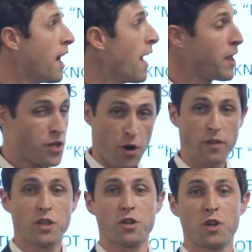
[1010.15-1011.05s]
And then during
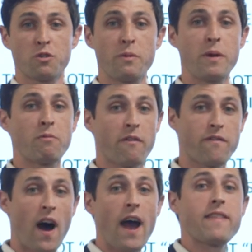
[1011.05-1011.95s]
the surgery, we
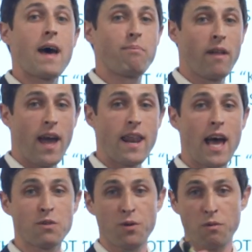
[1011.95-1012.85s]
refine that plan
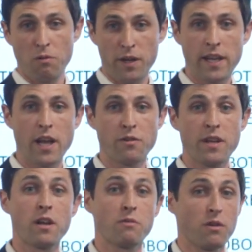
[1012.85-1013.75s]
as we're looking at your
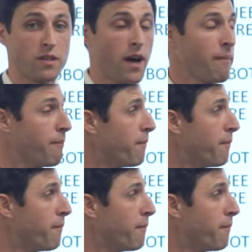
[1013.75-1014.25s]
knee in real time.